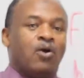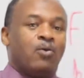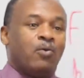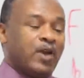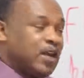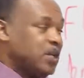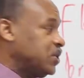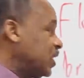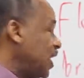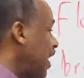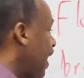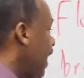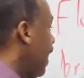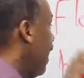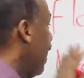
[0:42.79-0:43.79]
When I say
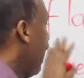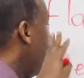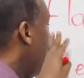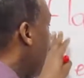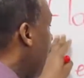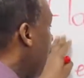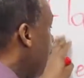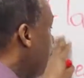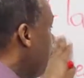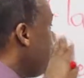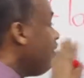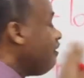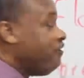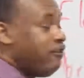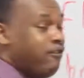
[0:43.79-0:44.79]

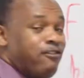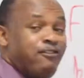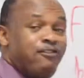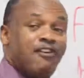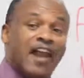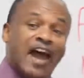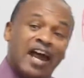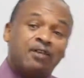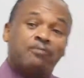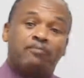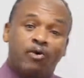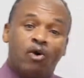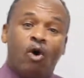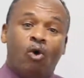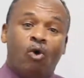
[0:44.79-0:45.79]
I'm flat
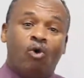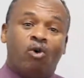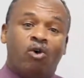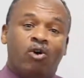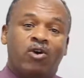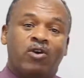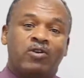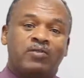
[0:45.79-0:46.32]
broke,